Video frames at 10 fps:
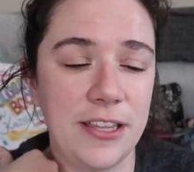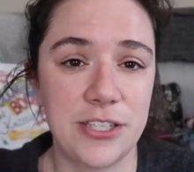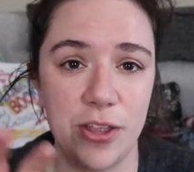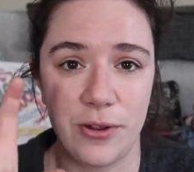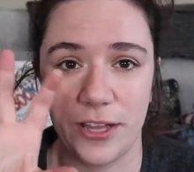
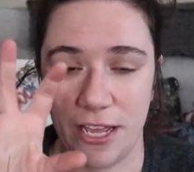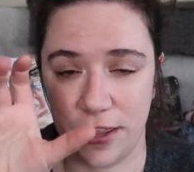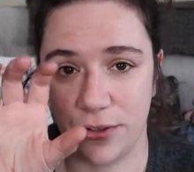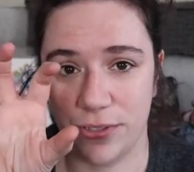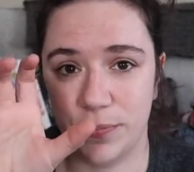So they're
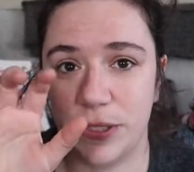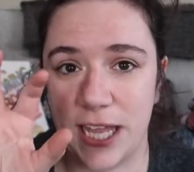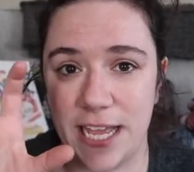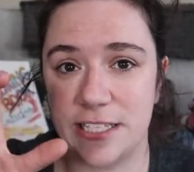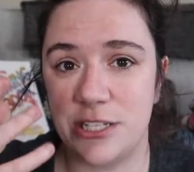like those
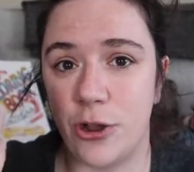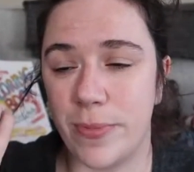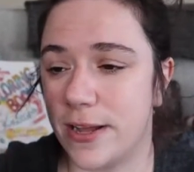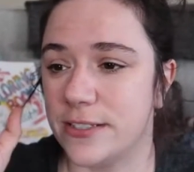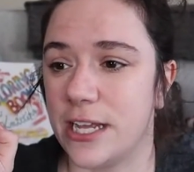play
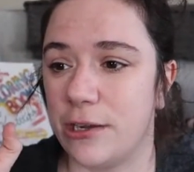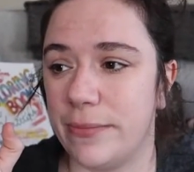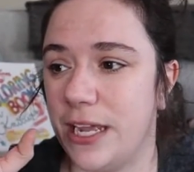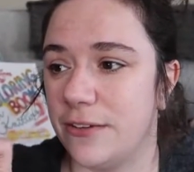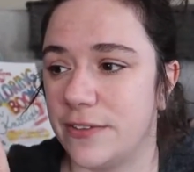snowballs that are
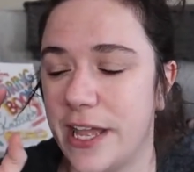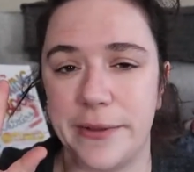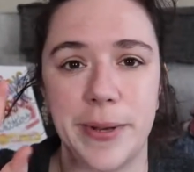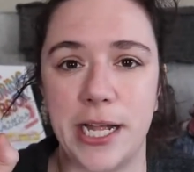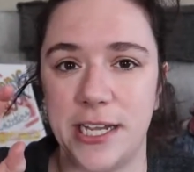made of
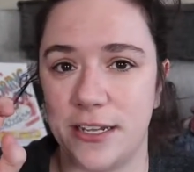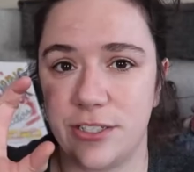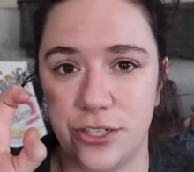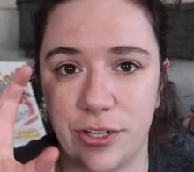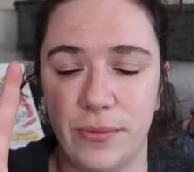like
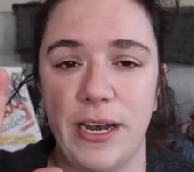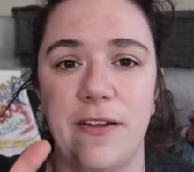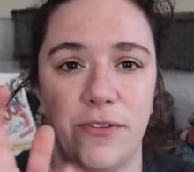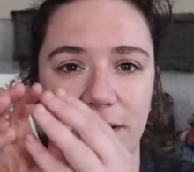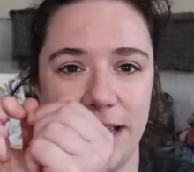polyester or
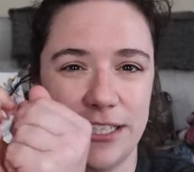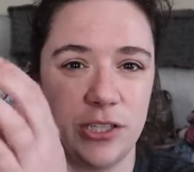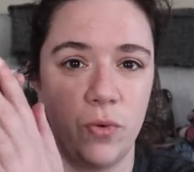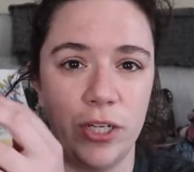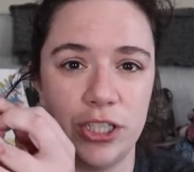whatever, and they
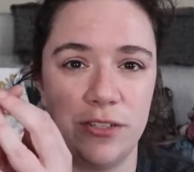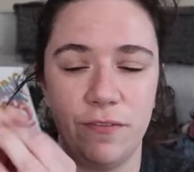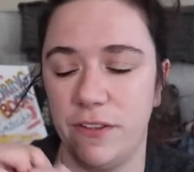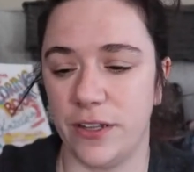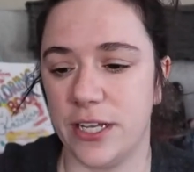squish
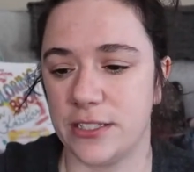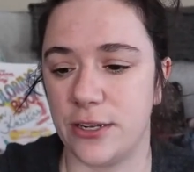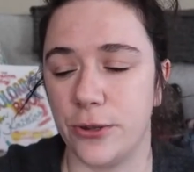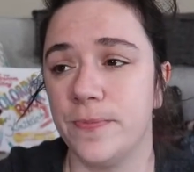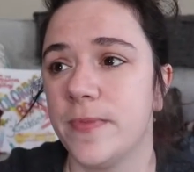and feel like
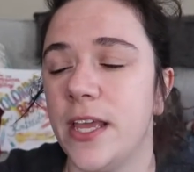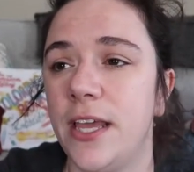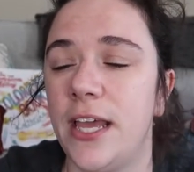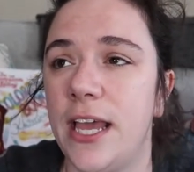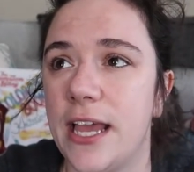snow.
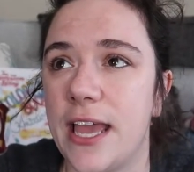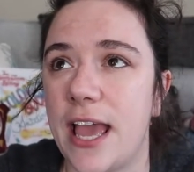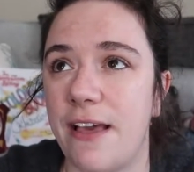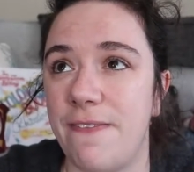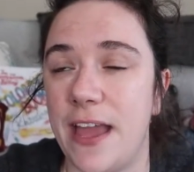
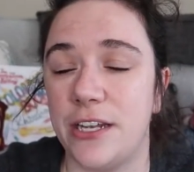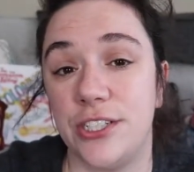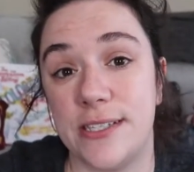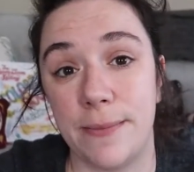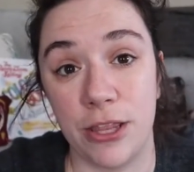And then
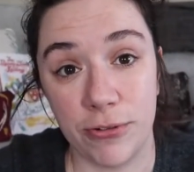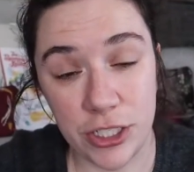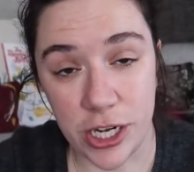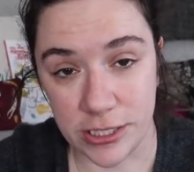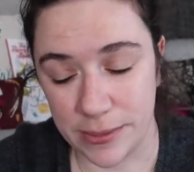she sent me
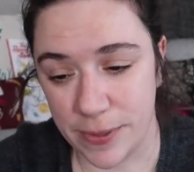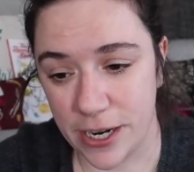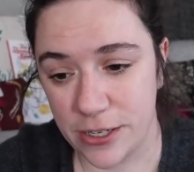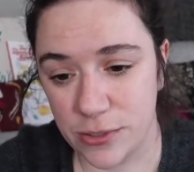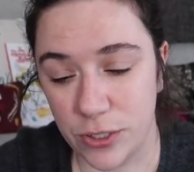three chocolate
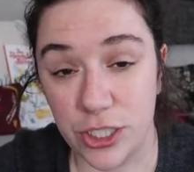bars,